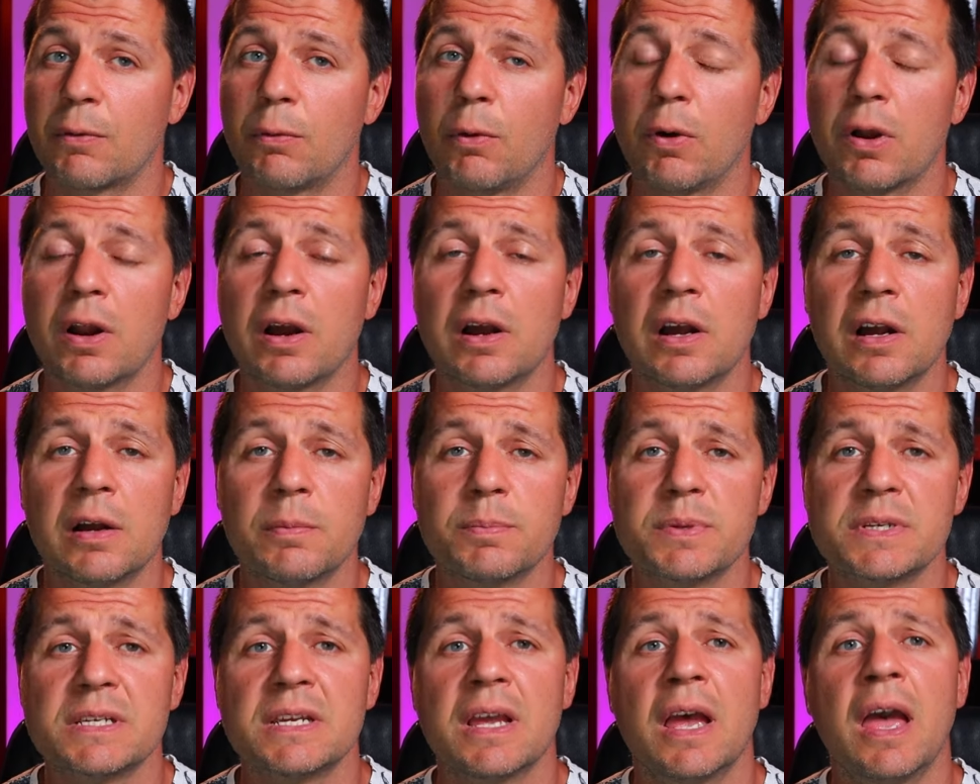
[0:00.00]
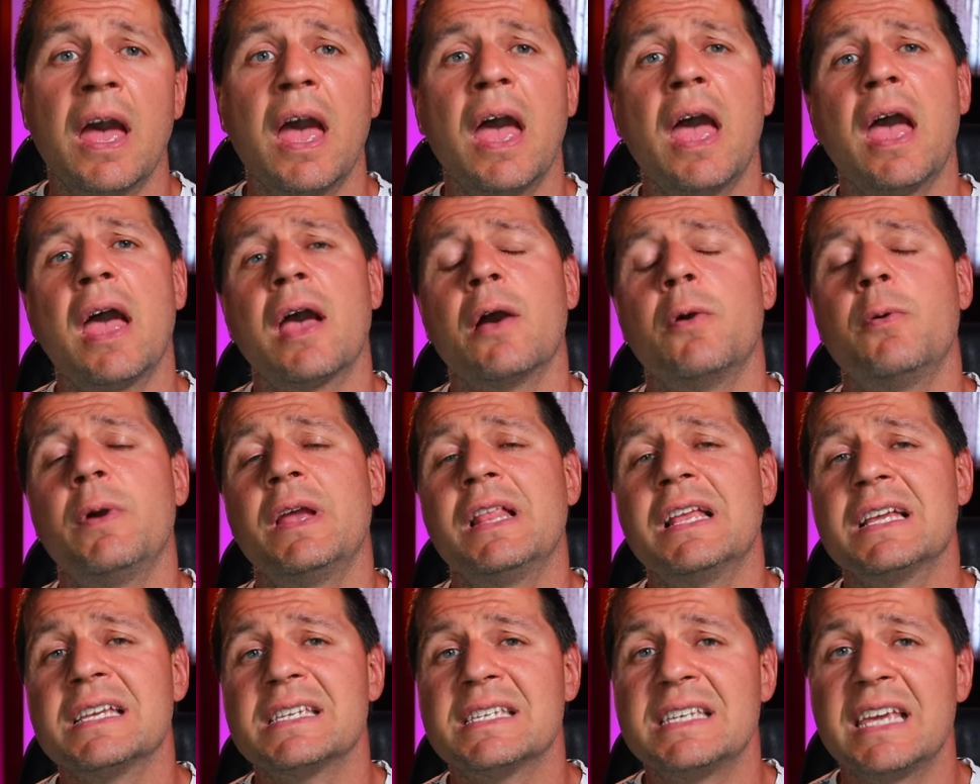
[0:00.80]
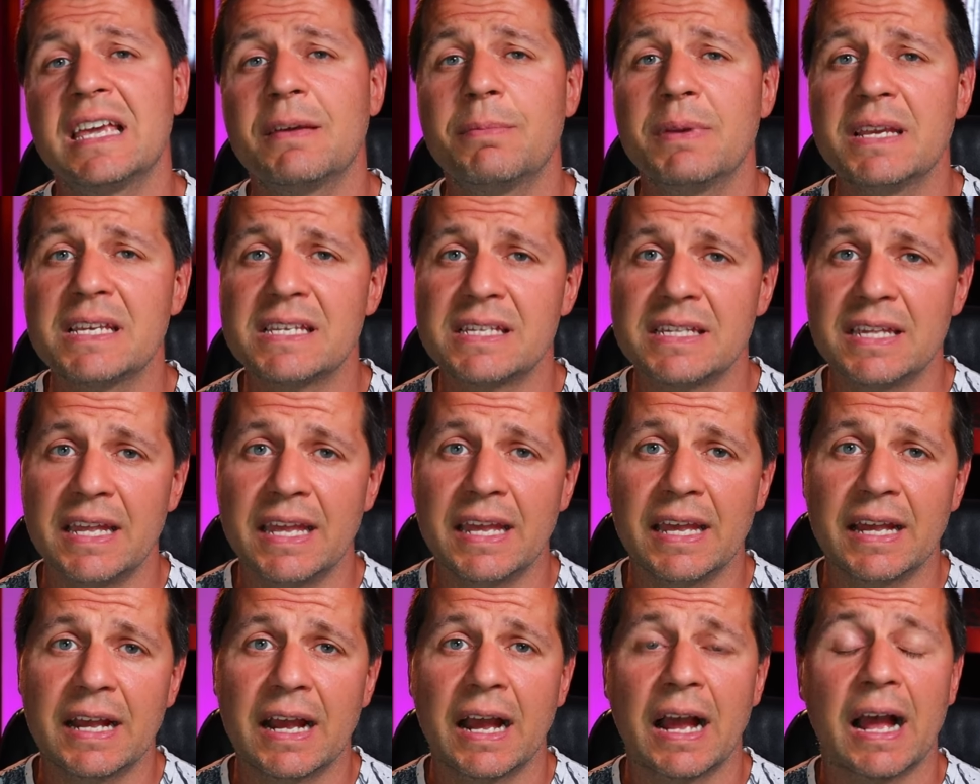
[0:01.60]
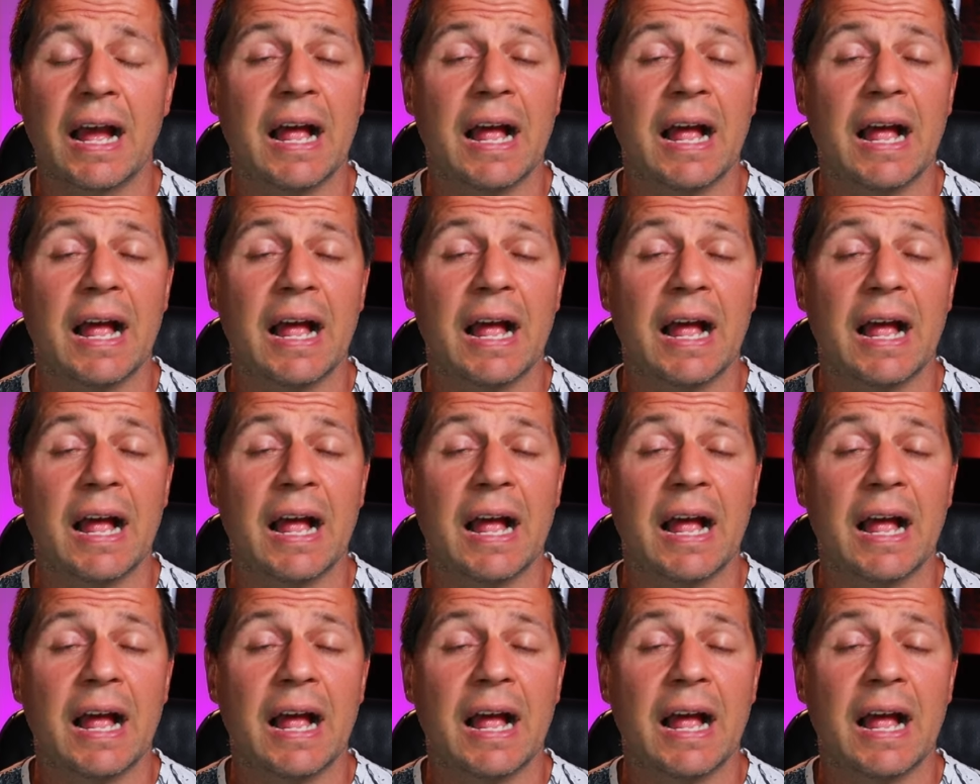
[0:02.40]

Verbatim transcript: Quad Hubs with a ZigBee stick